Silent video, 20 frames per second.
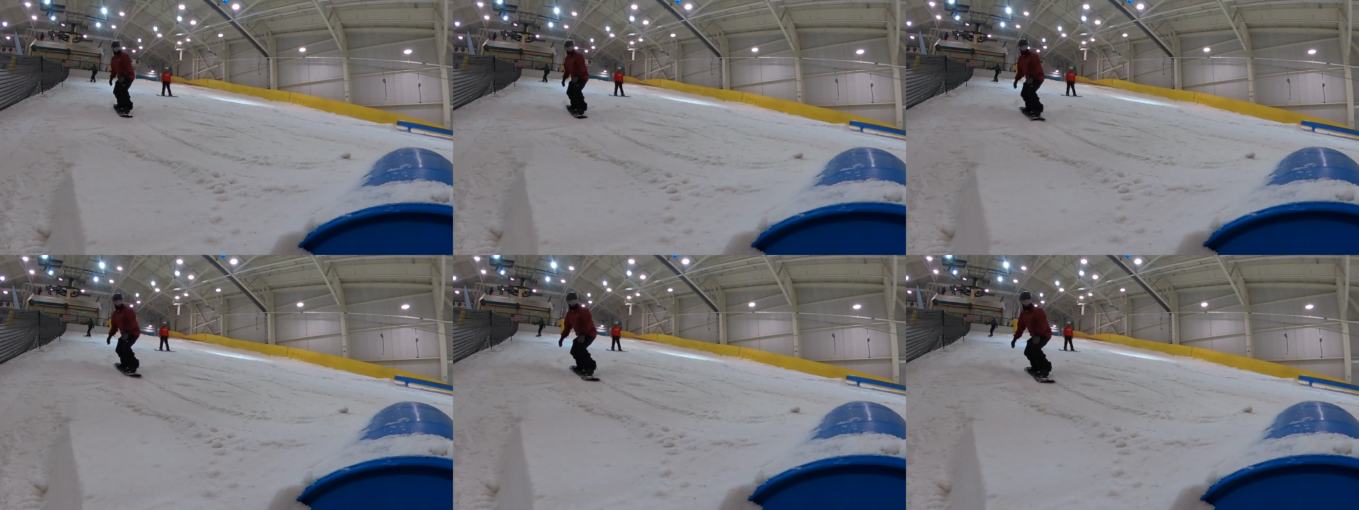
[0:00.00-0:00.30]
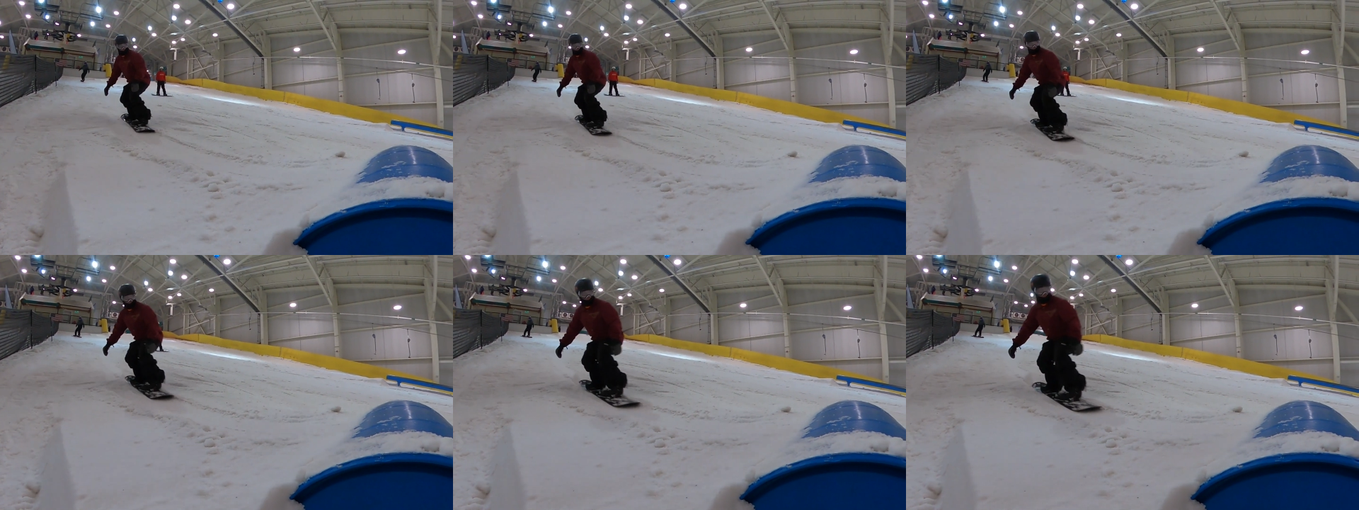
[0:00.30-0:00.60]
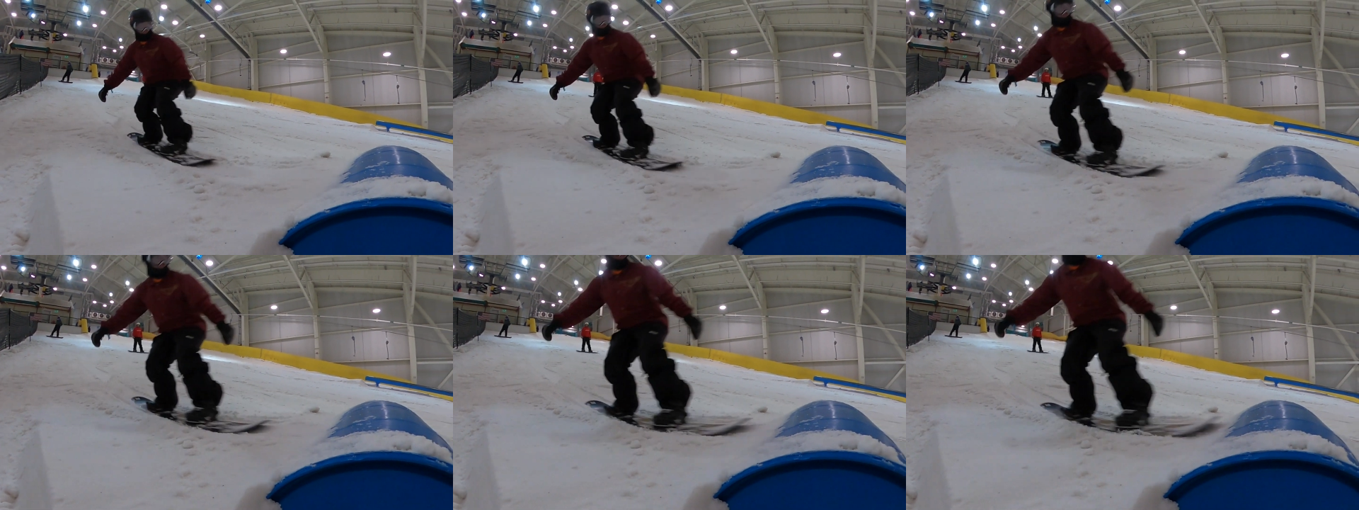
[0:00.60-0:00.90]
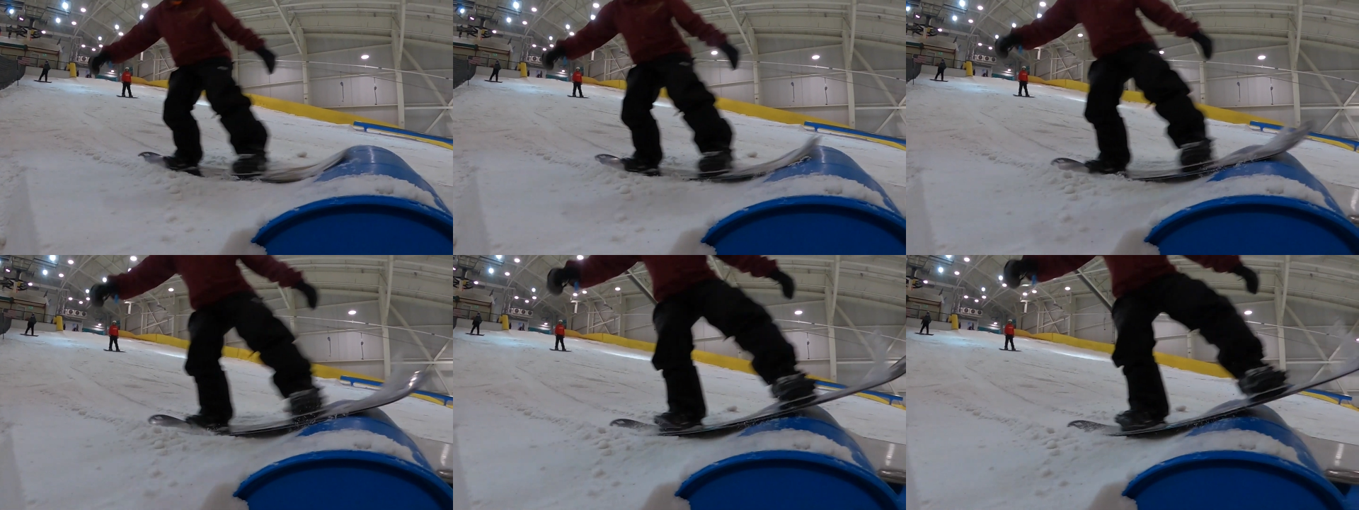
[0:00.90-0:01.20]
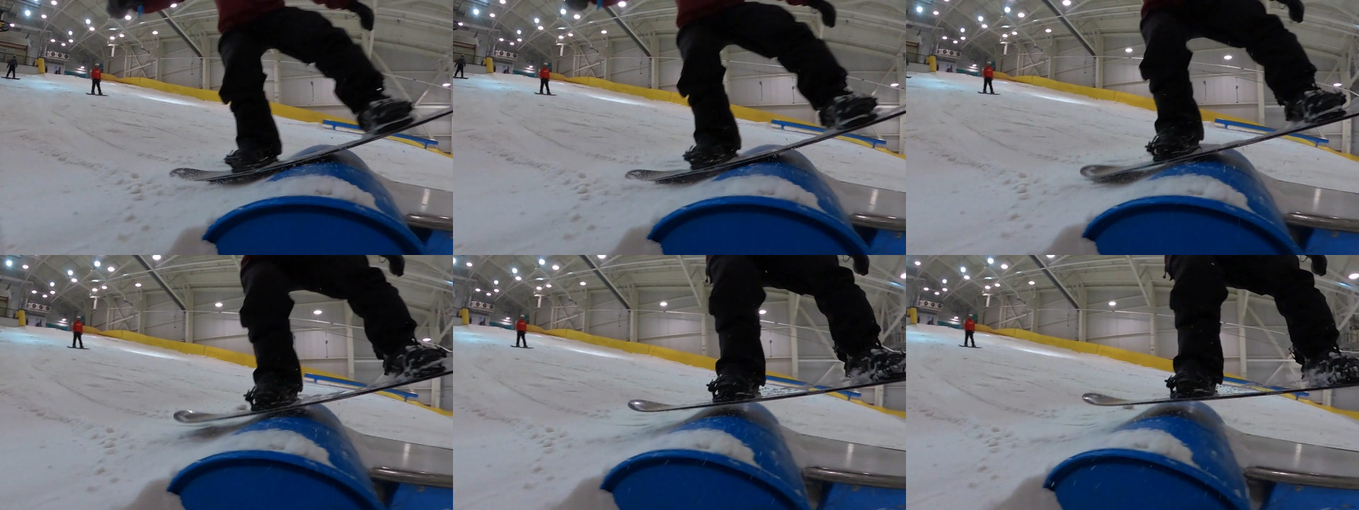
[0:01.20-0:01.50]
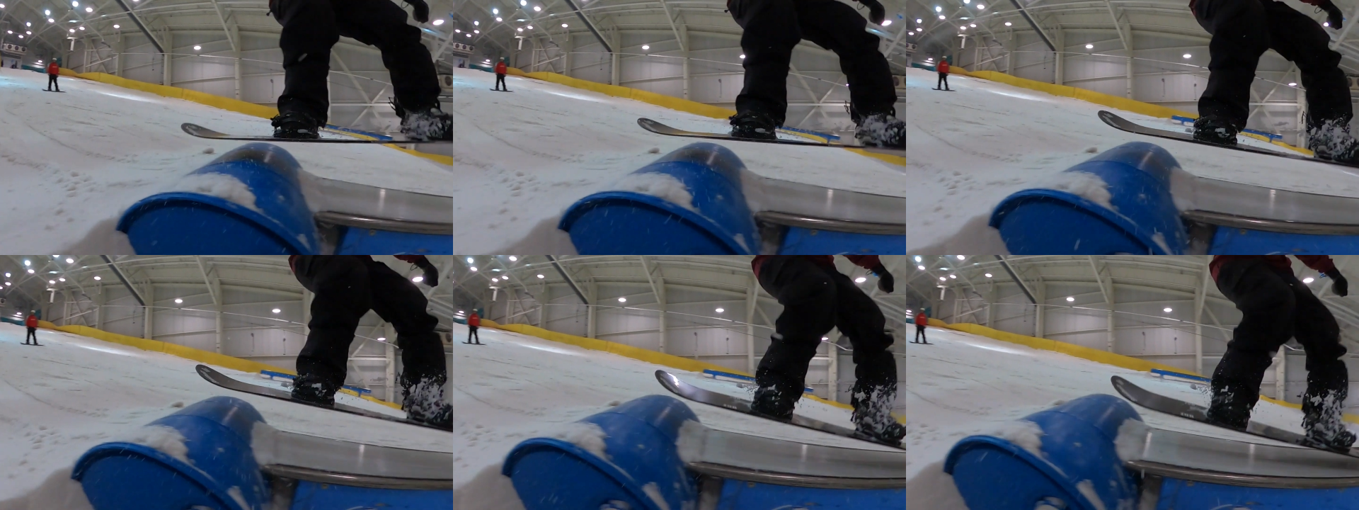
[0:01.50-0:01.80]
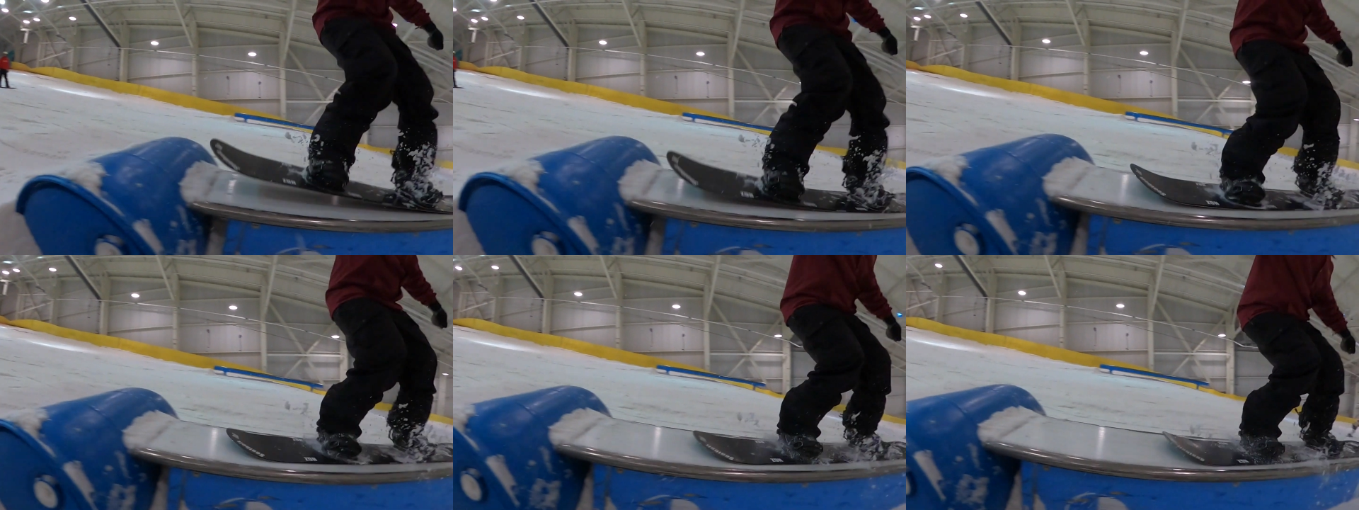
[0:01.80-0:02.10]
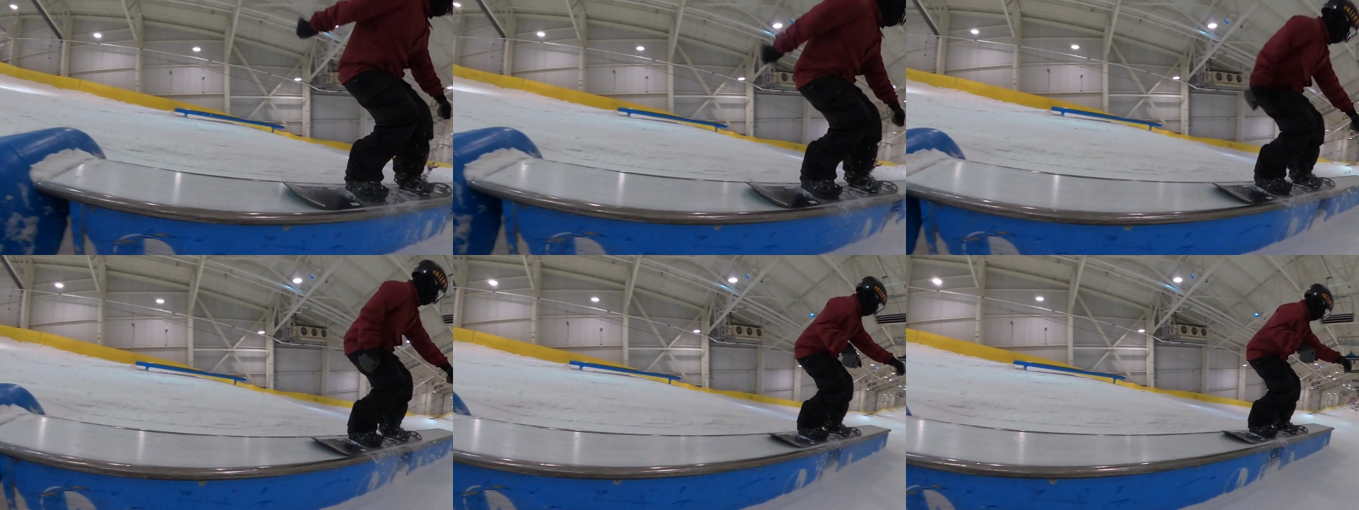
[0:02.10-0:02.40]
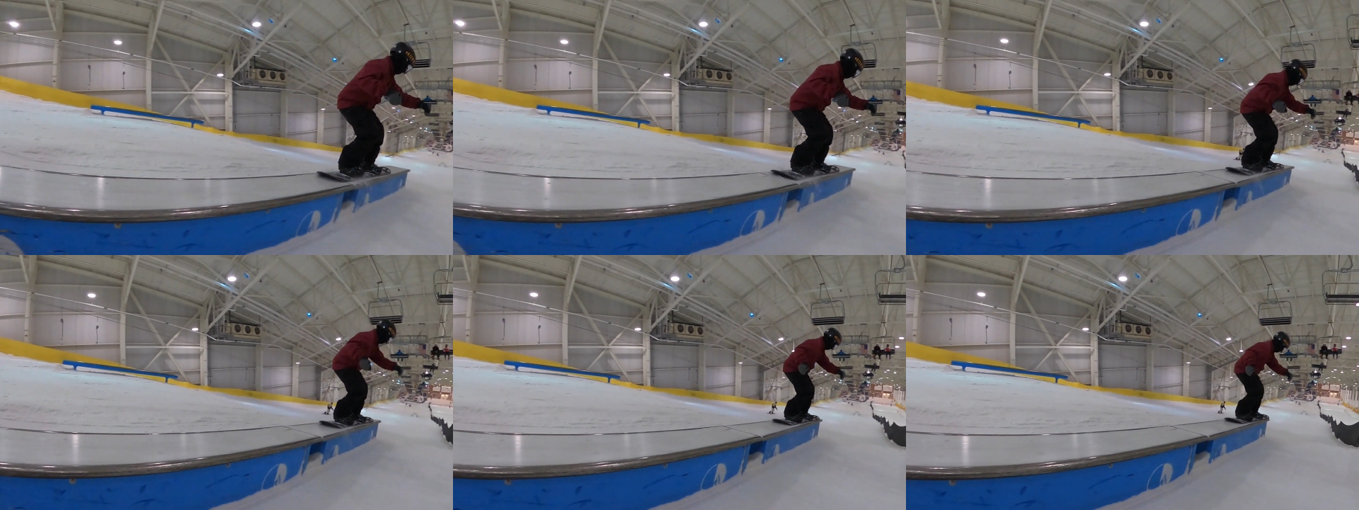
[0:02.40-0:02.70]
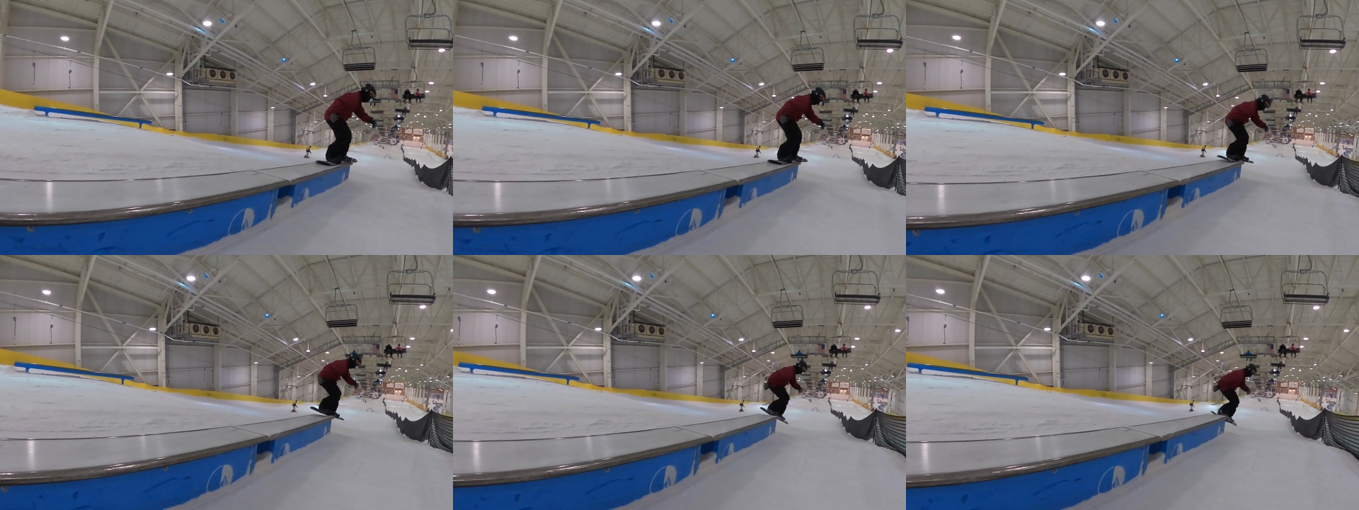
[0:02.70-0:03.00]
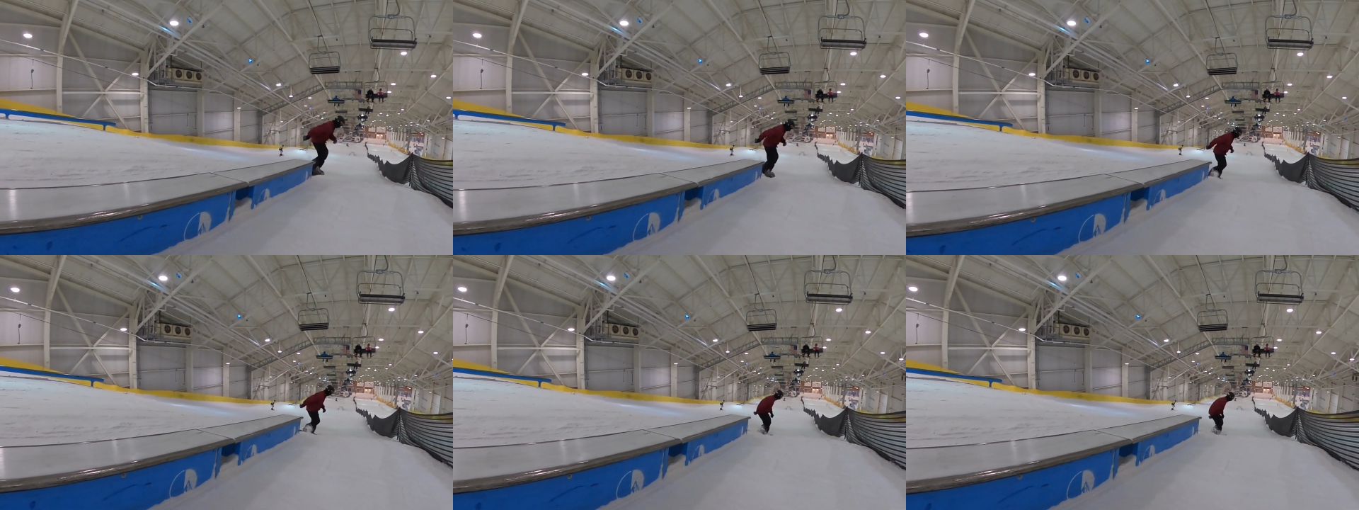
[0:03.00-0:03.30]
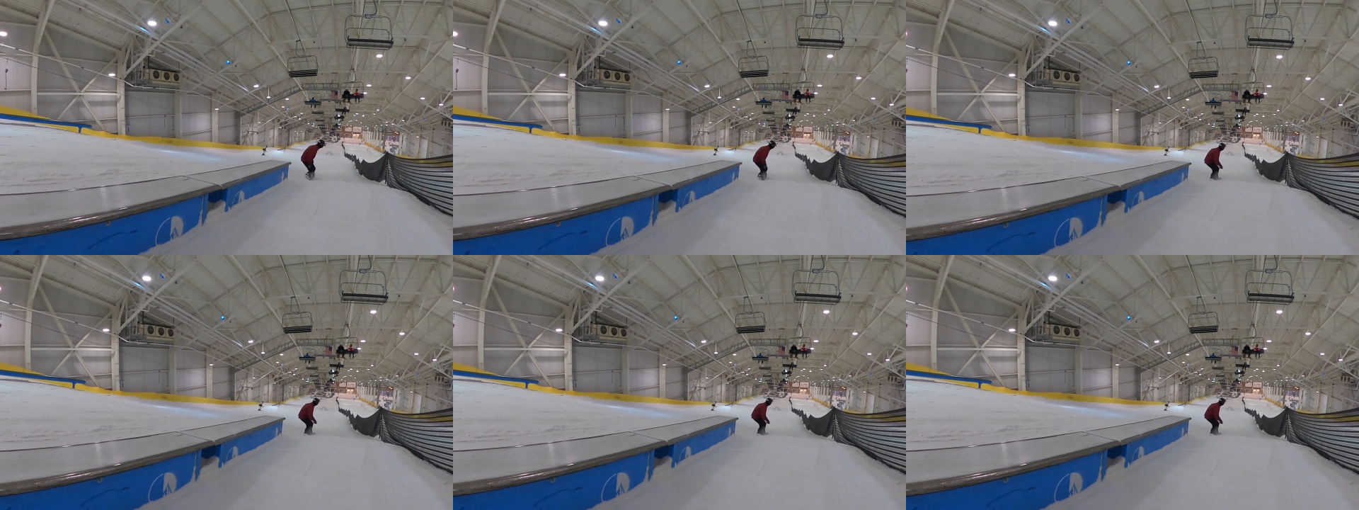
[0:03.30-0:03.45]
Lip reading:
(no speaker visible)